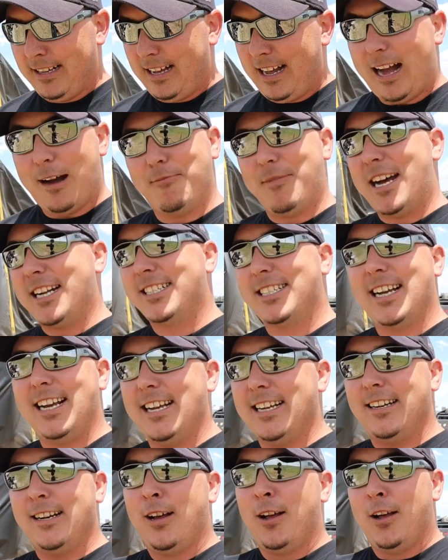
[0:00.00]
I'm not
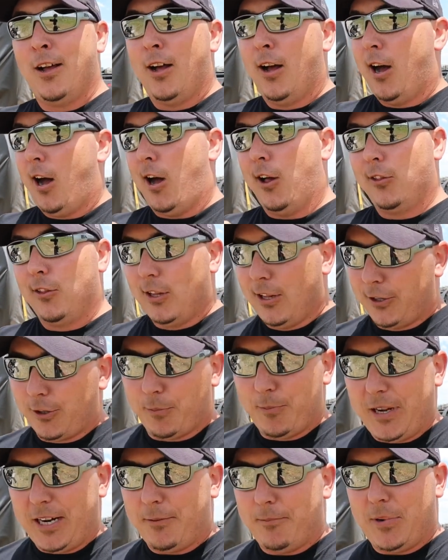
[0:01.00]
saying a little
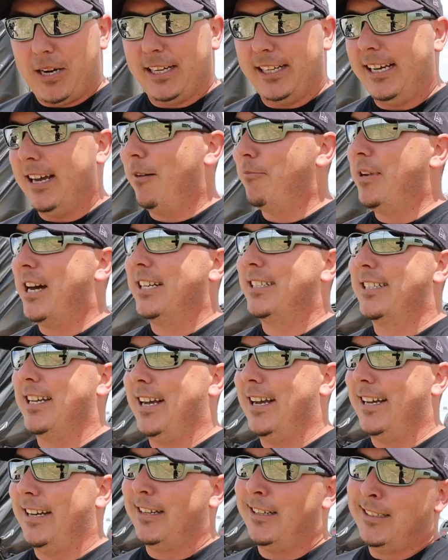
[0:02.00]
bit of money, I'm not
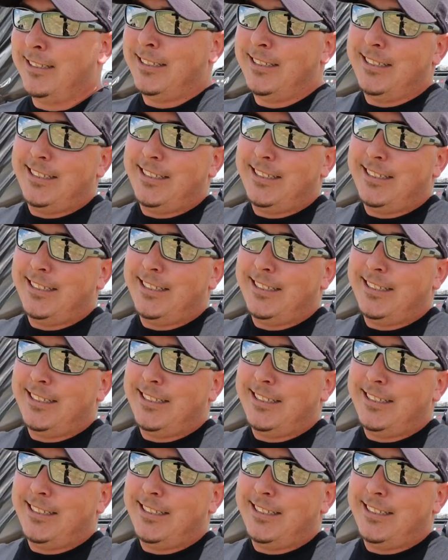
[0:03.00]
saying